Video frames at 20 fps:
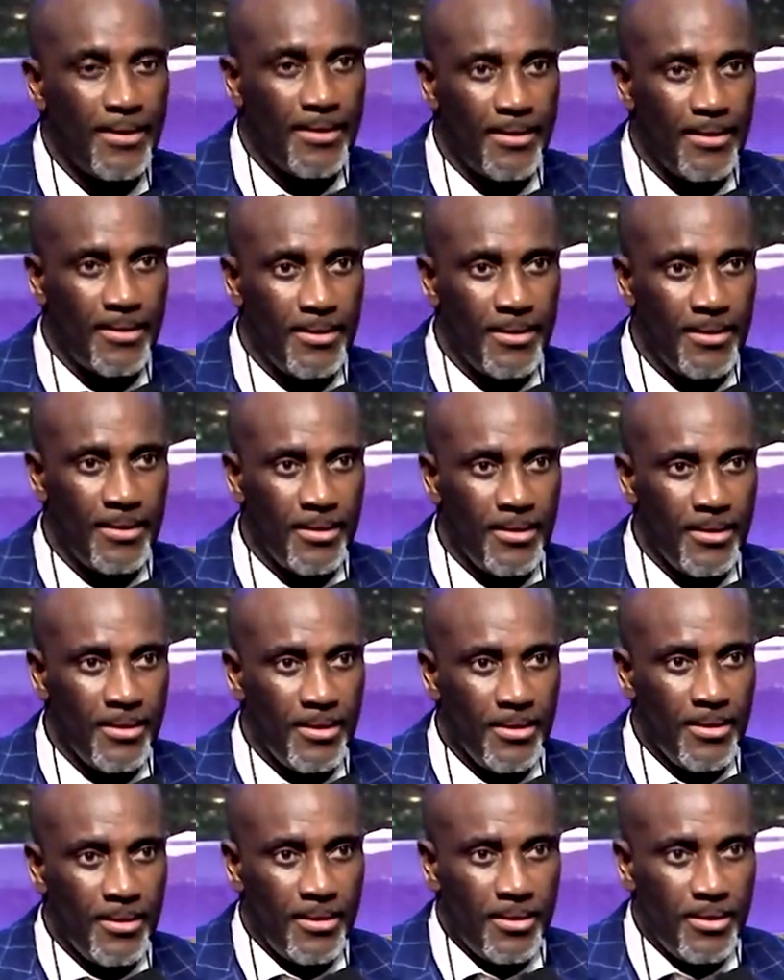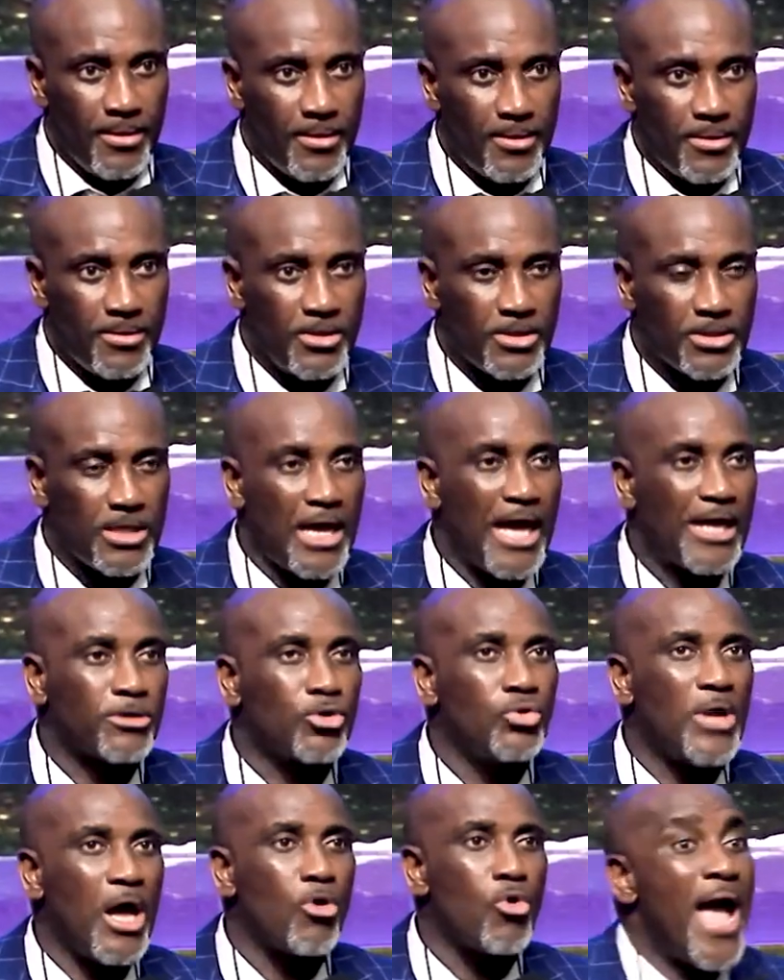I want to go and pray. Don't pray. I'm
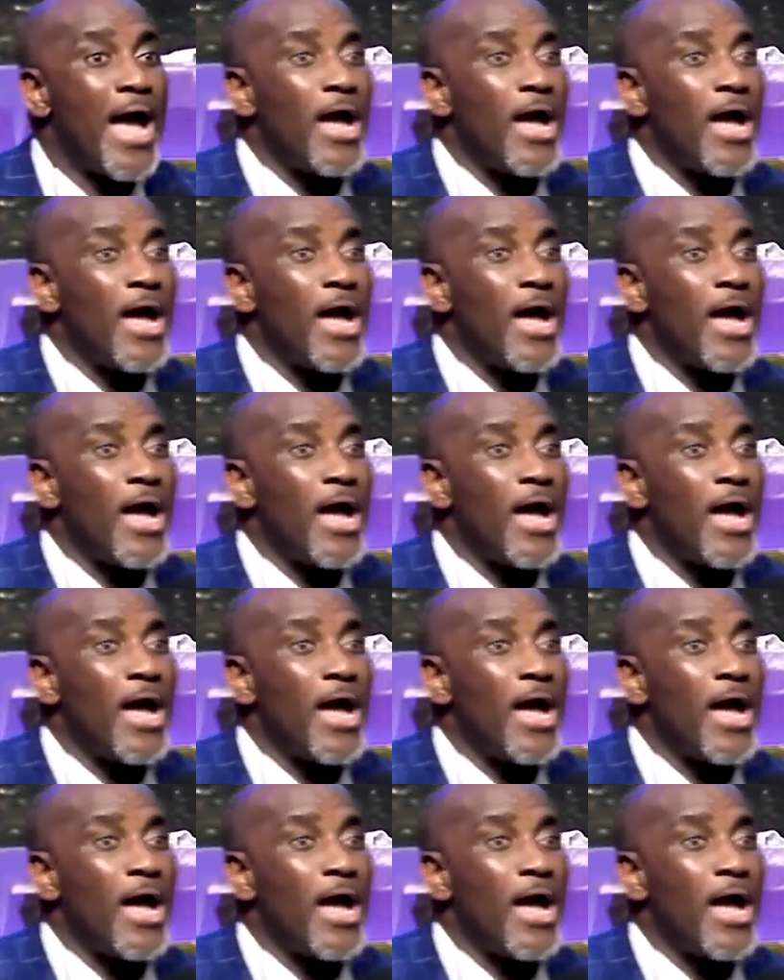giving you the